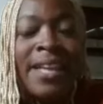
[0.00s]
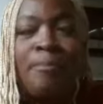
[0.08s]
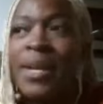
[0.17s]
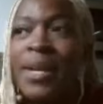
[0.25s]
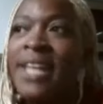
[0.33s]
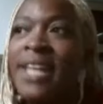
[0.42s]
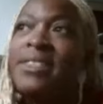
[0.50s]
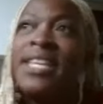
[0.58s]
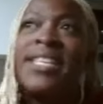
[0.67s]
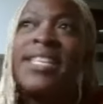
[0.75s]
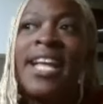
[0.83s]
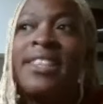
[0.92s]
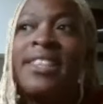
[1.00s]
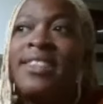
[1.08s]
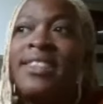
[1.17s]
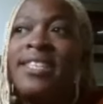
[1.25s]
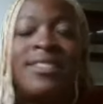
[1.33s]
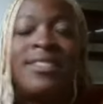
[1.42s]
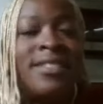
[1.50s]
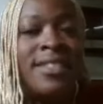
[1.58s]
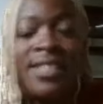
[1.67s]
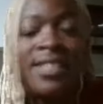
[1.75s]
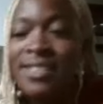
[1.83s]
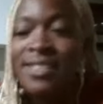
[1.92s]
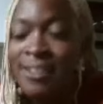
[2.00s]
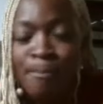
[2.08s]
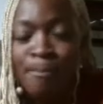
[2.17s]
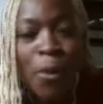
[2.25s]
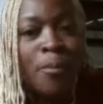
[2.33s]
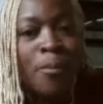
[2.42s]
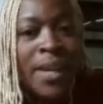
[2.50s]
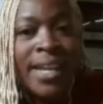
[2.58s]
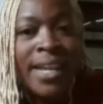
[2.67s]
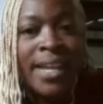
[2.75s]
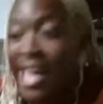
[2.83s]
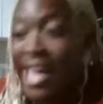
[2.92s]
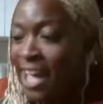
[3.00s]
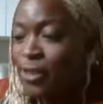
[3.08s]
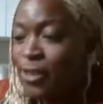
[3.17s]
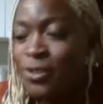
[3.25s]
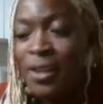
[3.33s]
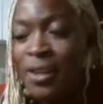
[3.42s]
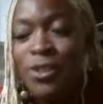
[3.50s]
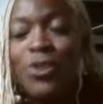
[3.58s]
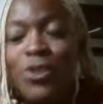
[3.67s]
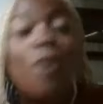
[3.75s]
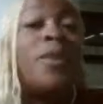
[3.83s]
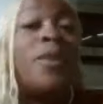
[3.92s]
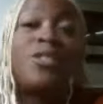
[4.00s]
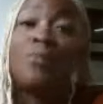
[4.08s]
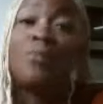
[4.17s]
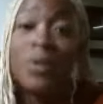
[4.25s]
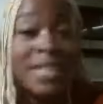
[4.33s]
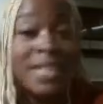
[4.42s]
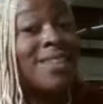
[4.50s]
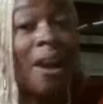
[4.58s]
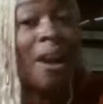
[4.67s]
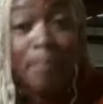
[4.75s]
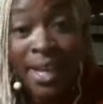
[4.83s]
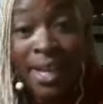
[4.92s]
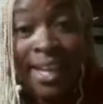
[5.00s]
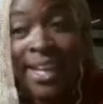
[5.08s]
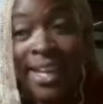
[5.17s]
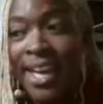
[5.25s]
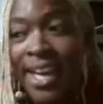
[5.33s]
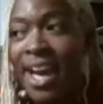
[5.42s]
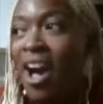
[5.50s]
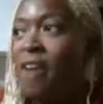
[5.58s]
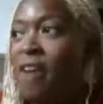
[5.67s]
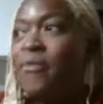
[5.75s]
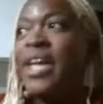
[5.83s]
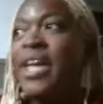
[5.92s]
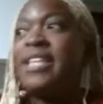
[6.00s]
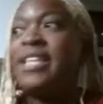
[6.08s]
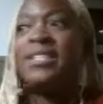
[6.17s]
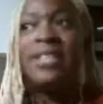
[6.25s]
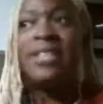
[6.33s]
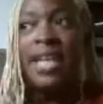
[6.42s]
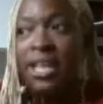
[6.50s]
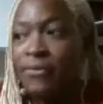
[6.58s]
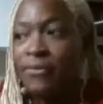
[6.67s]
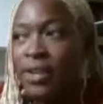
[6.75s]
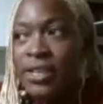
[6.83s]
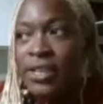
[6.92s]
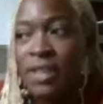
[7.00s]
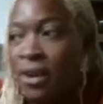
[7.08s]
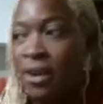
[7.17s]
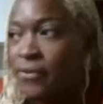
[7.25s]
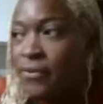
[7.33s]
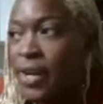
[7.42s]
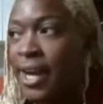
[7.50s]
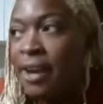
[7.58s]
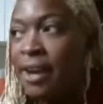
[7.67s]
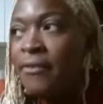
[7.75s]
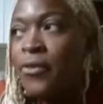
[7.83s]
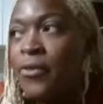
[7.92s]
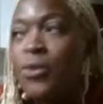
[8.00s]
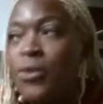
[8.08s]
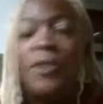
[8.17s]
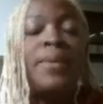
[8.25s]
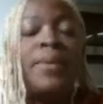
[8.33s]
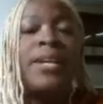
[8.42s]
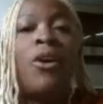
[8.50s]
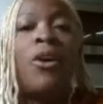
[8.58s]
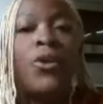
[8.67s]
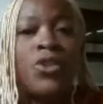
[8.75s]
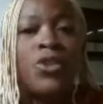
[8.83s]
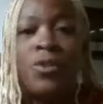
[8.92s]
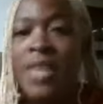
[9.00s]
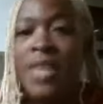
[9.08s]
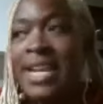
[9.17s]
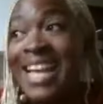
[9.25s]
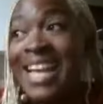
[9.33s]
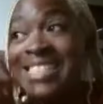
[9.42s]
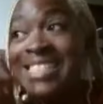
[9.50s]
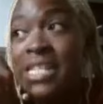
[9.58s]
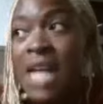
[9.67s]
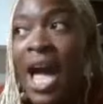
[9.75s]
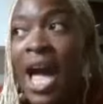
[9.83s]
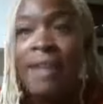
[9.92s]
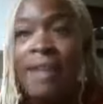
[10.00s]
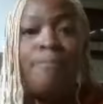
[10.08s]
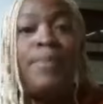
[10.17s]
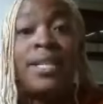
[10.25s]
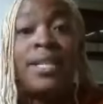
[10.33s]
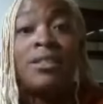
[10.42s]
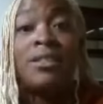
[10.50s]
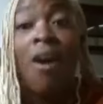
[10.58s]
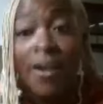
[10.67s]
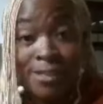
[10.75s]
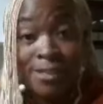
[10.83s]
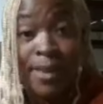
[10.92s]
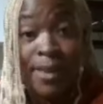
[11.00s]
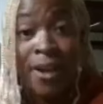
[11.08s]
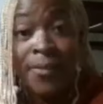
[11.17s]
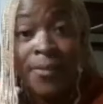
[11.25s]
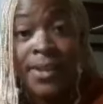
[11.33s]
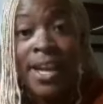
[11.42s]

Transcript: but i think that this is this is a moment and there's so much more that's coming of like this influx of of caribbean culture that has not been talked about